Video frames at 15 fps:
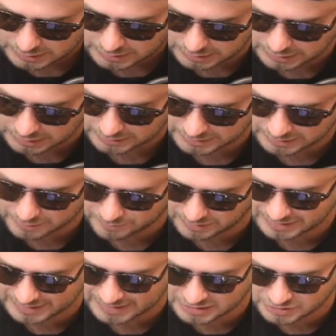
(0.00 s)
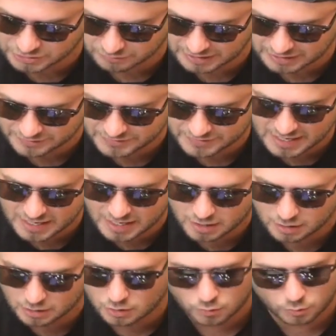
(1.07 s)
Uh, gonna hit my gadget right
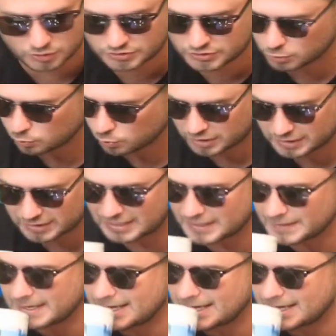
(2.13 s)
there. We're still working on